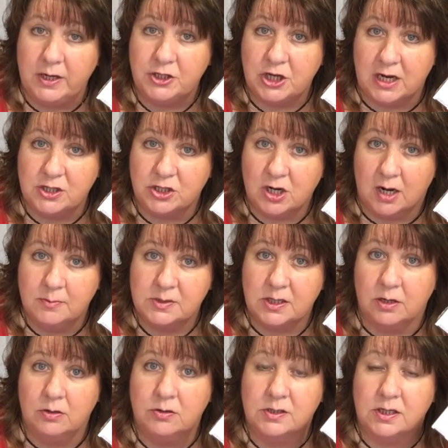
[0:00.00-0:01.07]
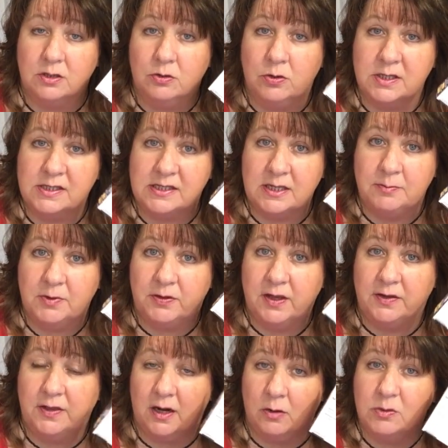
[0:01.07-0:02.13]
we changed time zones, and Chris seemed to
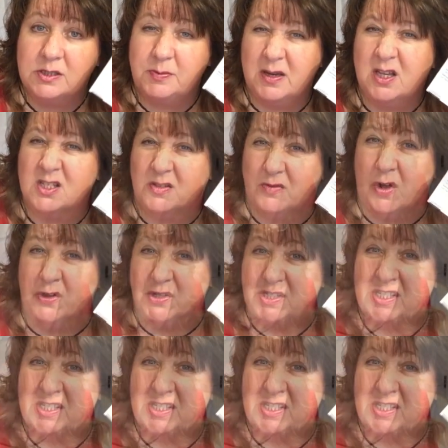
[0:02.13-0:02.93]
think that it was because of all the